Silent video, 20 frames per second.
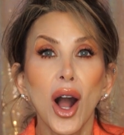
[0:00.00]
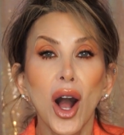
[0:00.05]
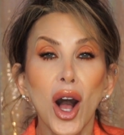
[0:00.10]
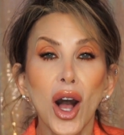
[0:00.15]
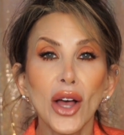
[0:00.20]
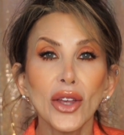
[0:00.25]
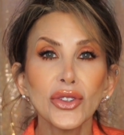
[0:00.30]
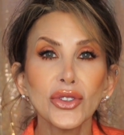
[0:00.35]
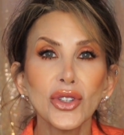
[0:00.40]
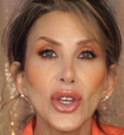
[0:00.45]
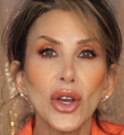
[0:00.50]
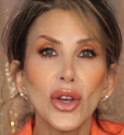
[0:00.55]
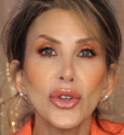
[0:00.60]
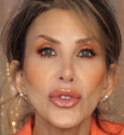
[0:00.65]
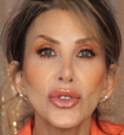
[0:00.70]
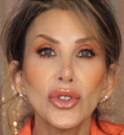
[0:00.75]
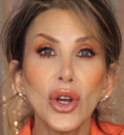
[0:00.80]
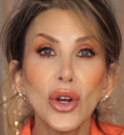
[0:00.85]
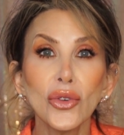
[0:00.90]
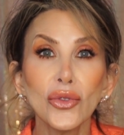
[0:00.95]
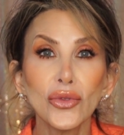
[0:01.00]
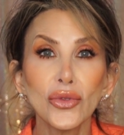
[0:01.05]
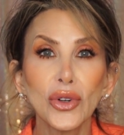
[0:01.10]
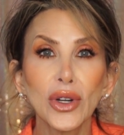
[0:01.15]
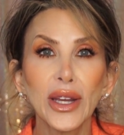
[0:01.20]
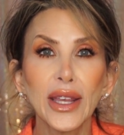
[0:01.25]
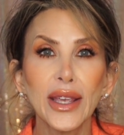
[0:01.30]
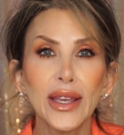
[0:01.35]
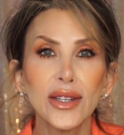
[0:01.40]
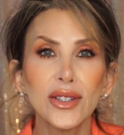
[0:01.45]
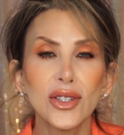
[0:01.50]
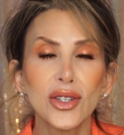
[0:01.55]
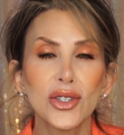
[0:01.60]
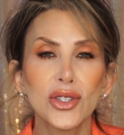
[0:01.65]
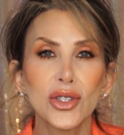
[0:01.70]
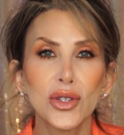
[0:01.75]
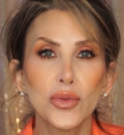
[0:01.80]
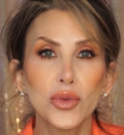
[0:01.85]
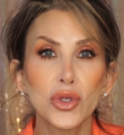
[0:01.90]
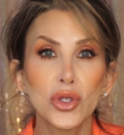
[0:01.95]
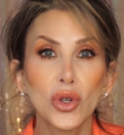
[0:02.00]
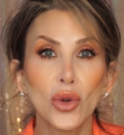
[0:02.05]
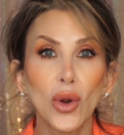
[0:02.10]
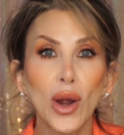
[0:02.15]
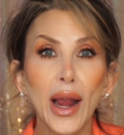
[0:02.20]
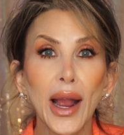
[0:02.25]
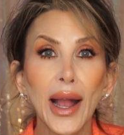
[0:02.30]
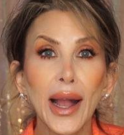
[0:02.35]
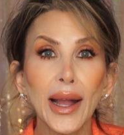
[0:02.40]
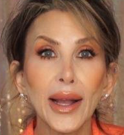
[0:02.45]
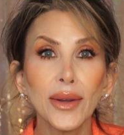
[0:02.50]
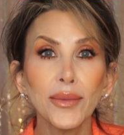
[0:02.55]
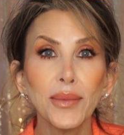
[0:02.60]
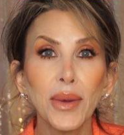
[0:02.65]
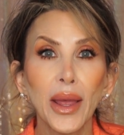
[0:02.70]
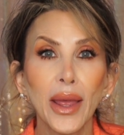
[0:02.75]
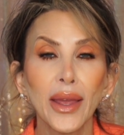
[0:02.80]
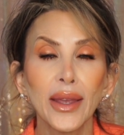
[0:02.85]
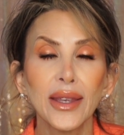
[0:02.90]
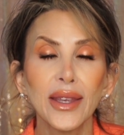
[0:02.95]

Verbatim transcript: Also, don't forget to subscribe,